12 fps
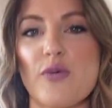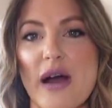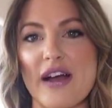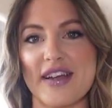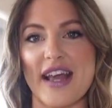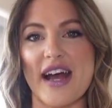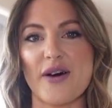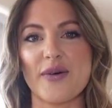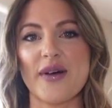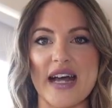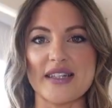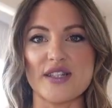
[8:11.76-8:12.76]
wearing
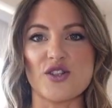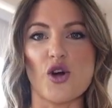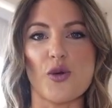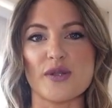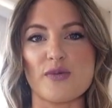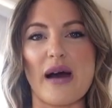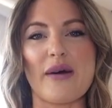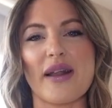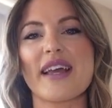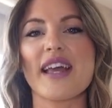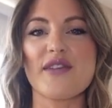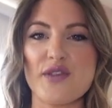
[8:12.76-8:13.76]
out as a top as well,
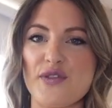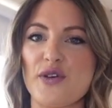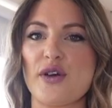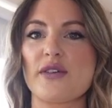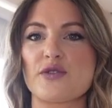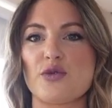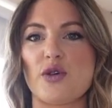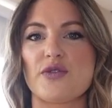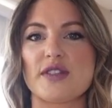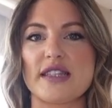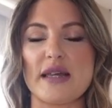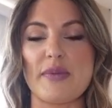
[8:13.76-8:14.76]
like if you feel comfortable,
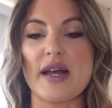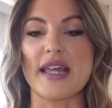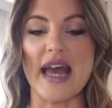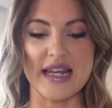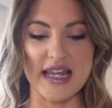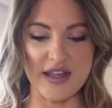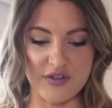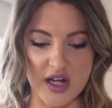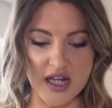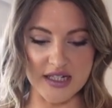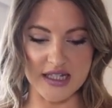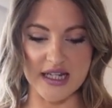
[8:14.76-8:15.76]
obviously. But again, even
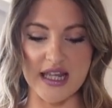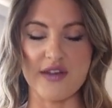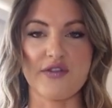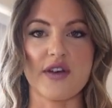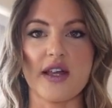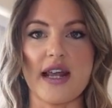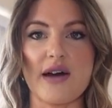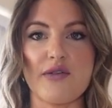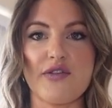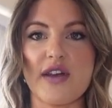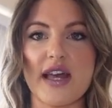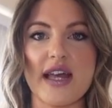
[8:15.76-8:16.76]
underneath an
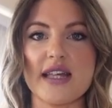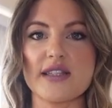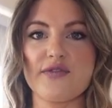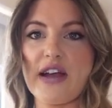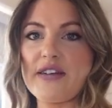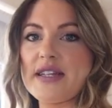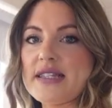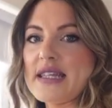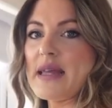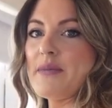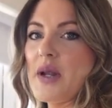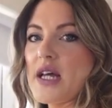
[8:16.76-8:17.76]
outfit, it's very
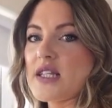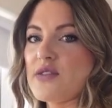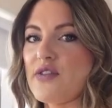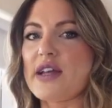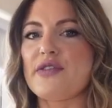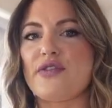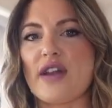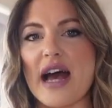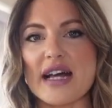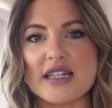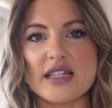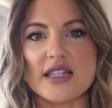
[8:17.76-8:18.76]
seamless, very
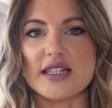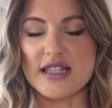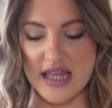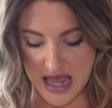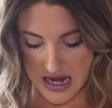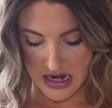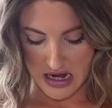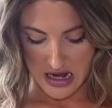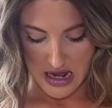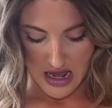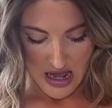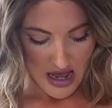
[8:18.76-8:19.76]
flat to the skin,
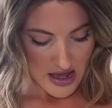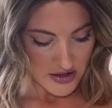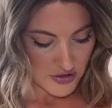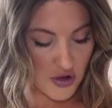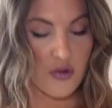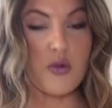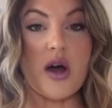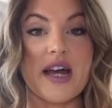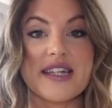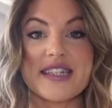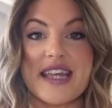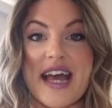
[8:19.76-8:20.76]
not
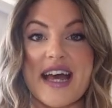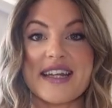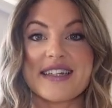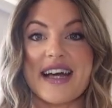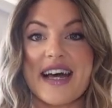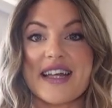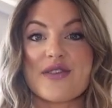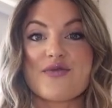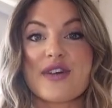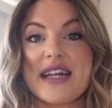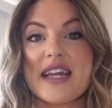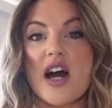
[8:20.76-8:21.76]
wired again, and
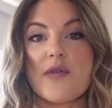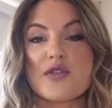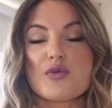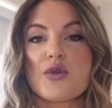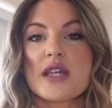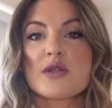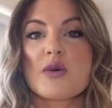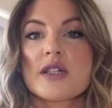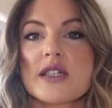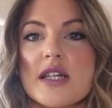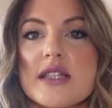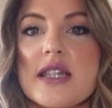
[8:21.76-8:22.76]
really comfortable. This
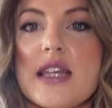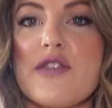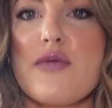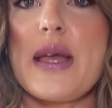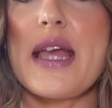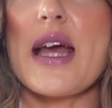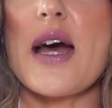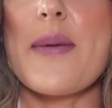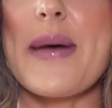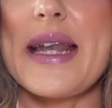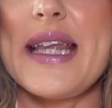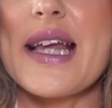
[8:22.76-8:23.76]
one doesn't give me
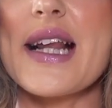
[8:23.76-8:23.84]
any